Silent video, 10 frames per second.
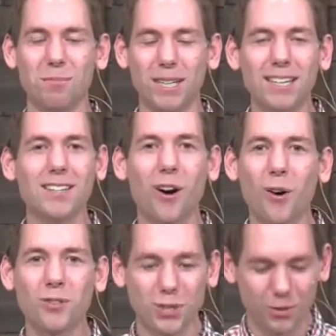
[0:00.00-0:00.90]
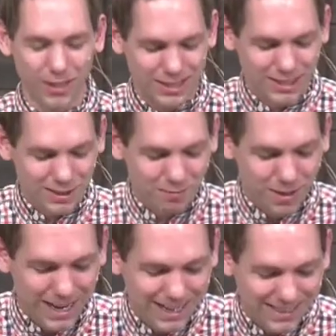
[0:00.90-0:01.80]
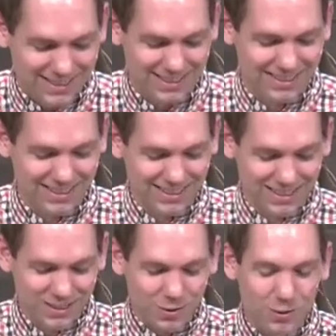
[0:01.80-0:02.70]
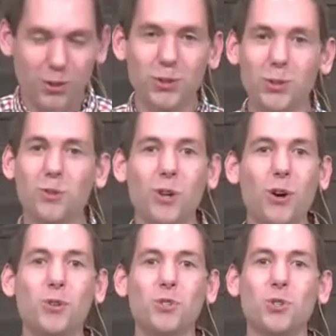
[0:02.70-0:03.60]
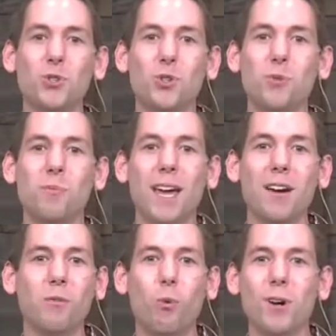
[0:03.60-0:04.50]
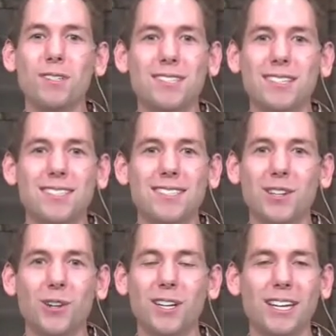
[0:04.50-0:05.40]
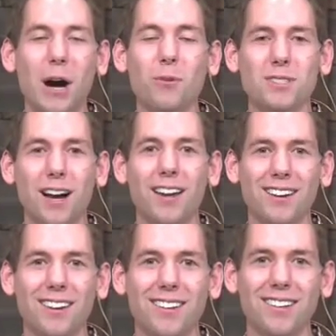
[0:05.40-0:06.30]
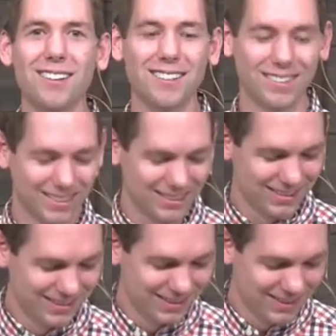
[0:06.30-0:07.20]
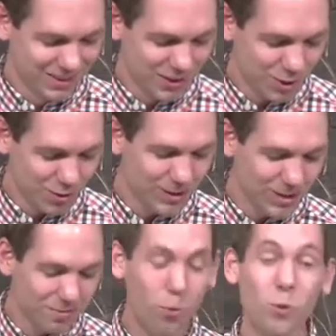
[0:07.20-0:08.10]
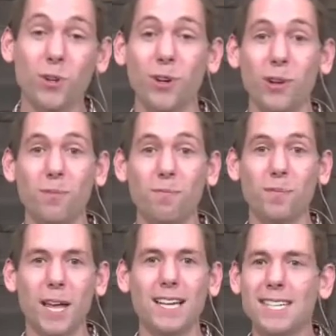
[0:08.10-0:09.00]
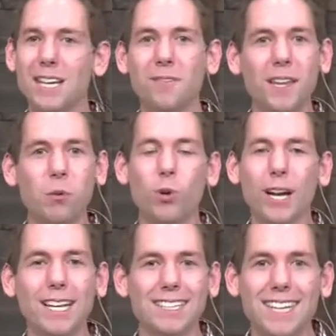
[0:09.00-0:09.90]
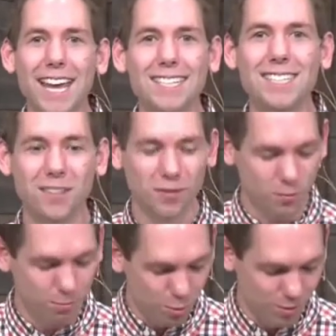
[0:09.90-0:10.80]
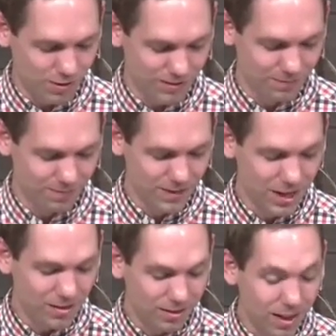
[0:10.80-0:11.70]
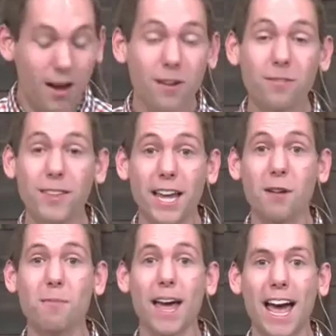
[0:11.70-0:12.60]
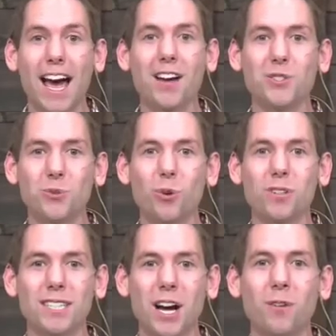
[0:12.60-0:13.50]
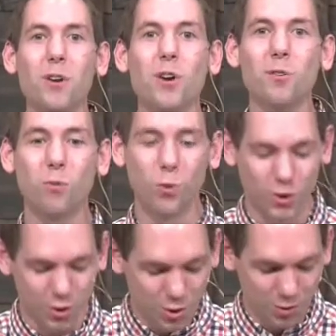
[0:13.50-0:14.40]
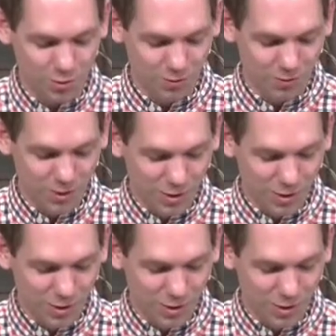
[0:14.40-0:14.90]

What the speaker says: but it is also expanded to include those who you may have once considered an outsider. Treat the foreigner as if they were a native born. Love them as yourself, for you